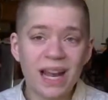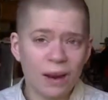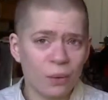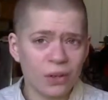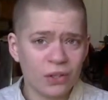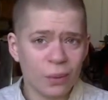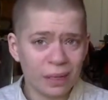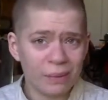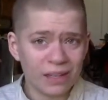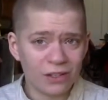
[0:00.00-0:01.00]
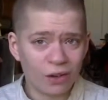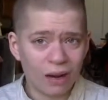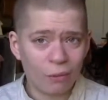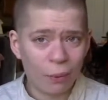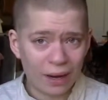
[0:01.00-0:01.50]
hour and 20 minute
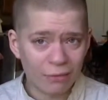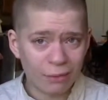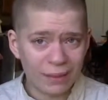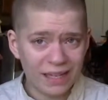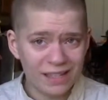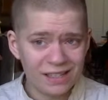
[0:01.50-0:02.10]
drive away from me,